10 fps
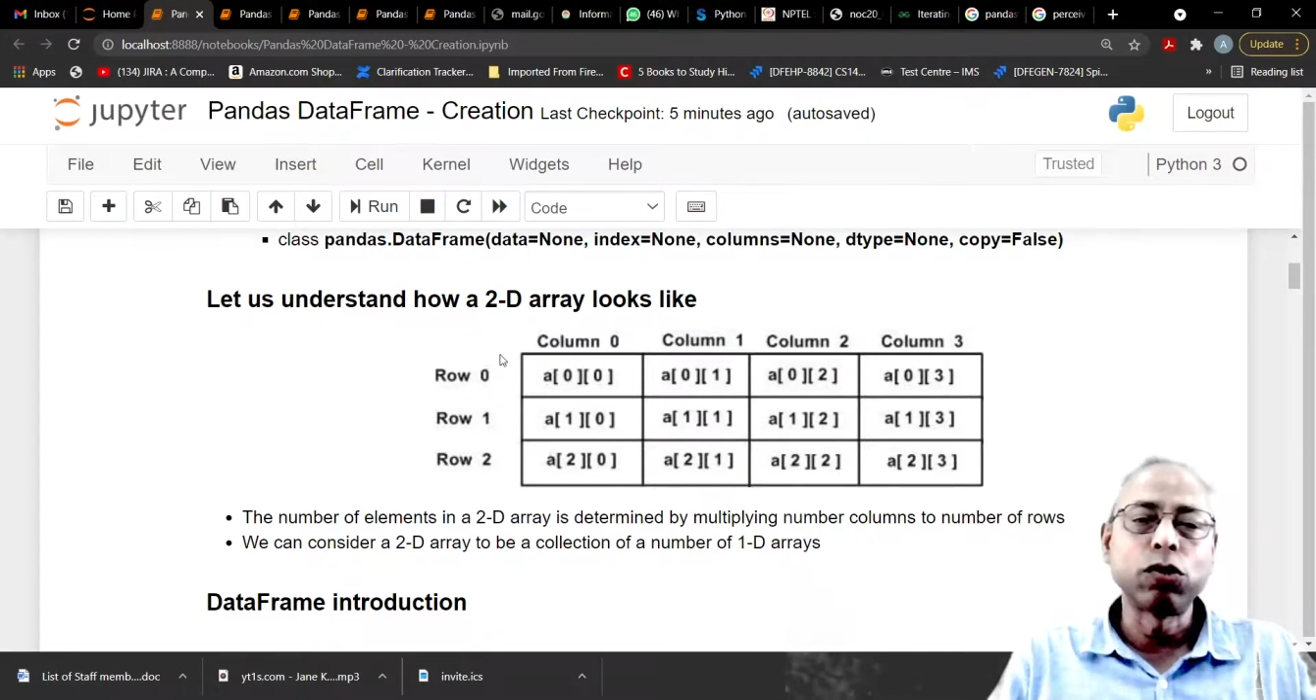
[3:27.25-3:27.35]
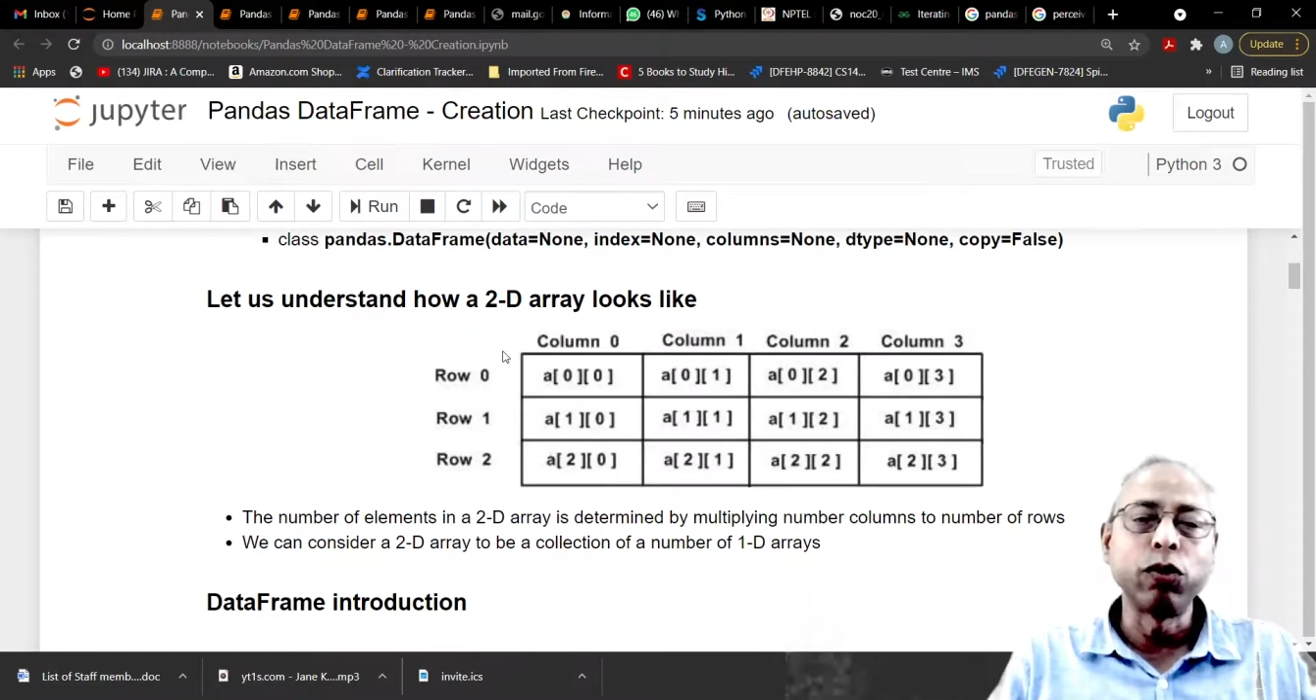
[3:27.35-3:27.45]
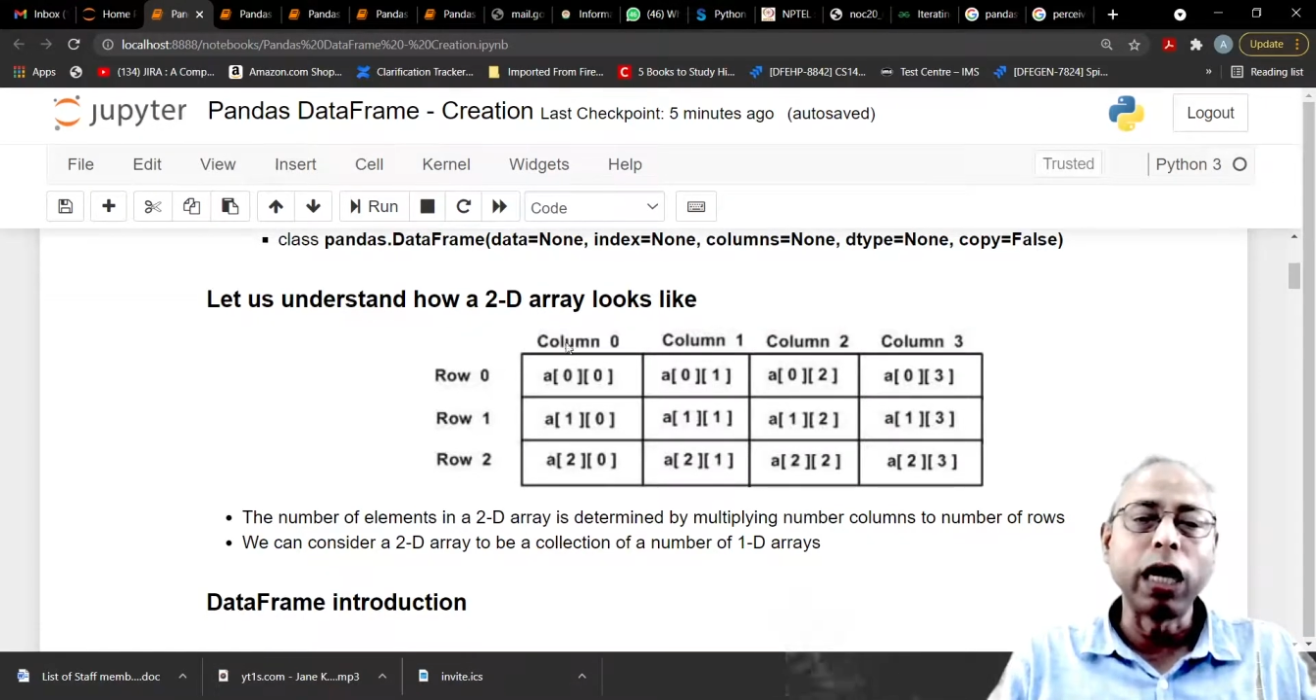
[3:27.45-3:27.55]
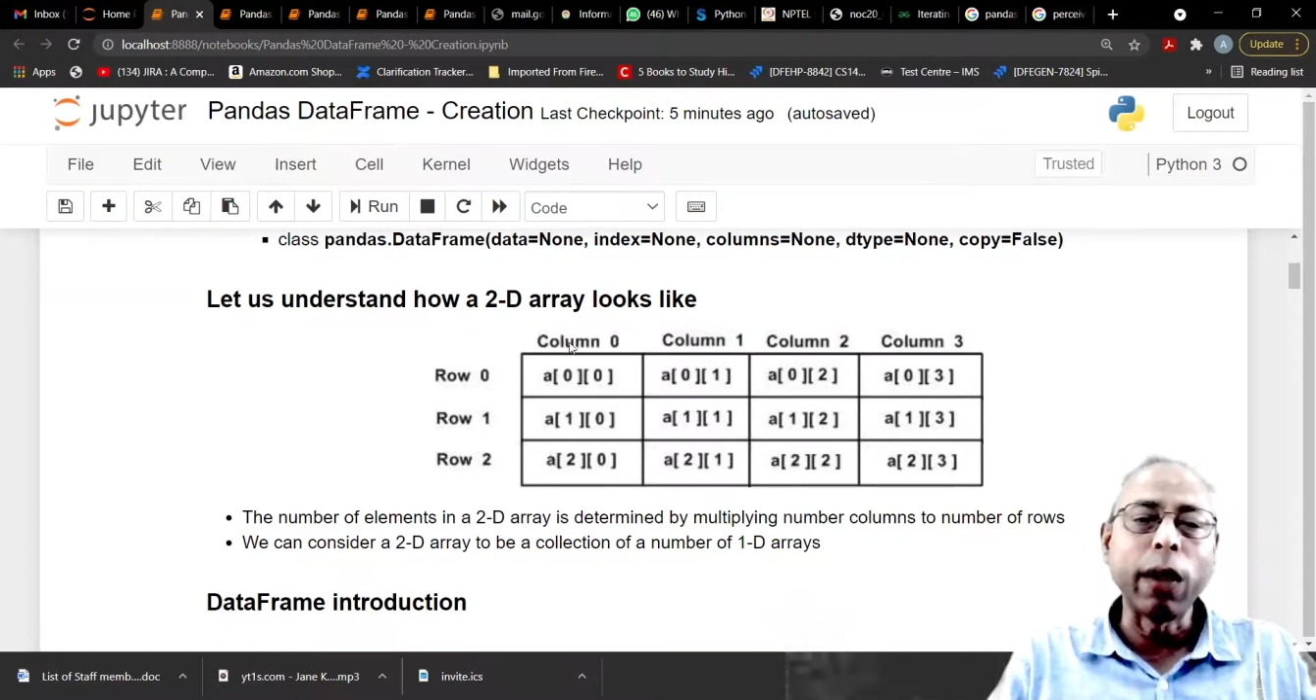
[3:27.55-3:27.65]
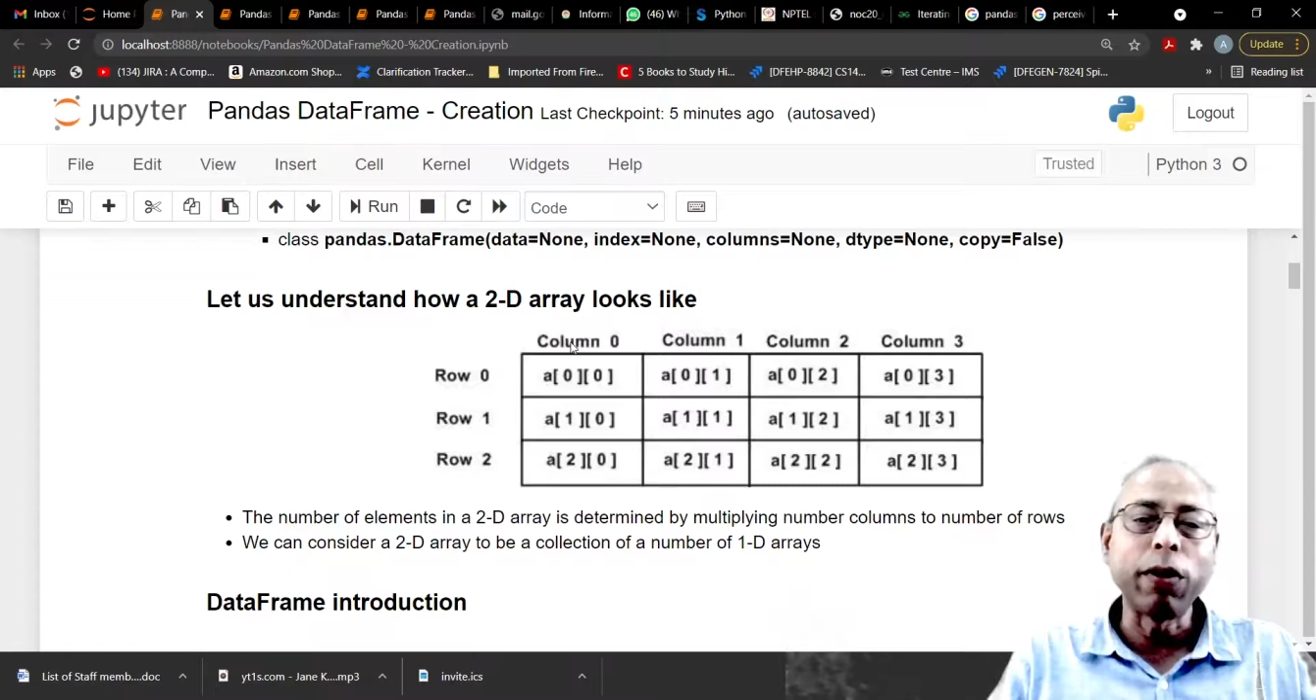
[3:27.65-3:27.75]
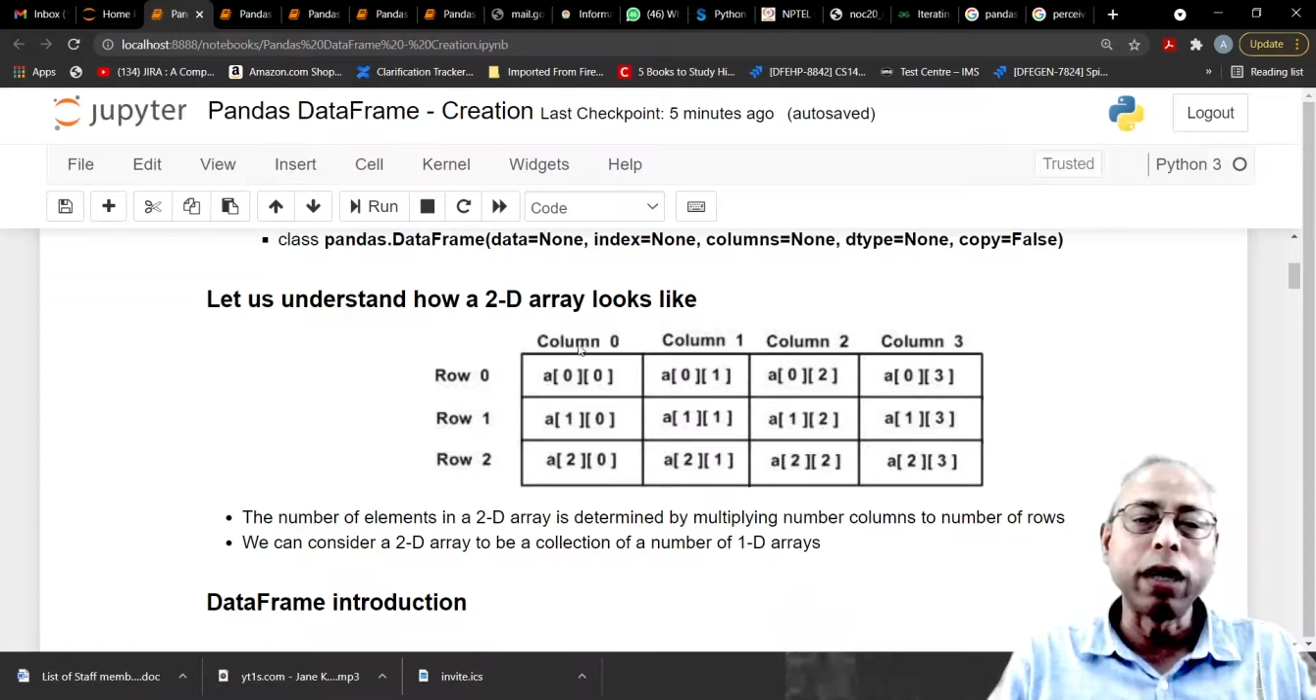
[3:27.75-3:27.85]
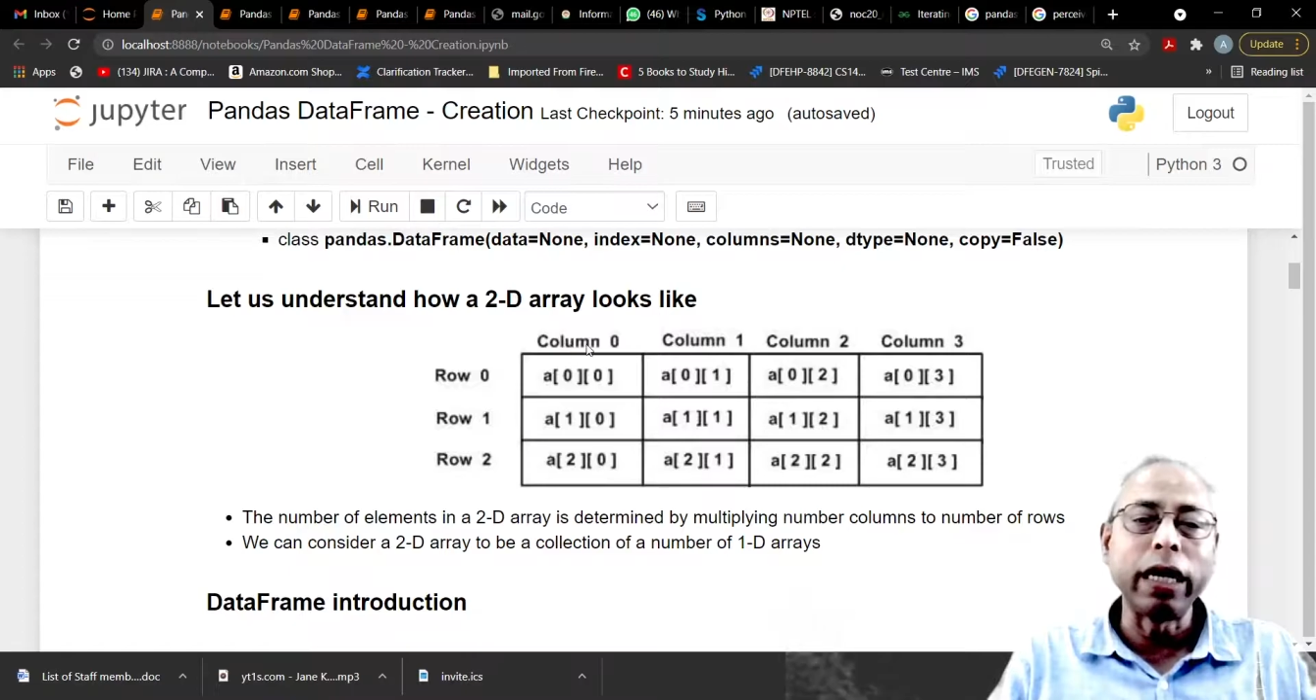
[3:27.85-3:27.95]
So we have got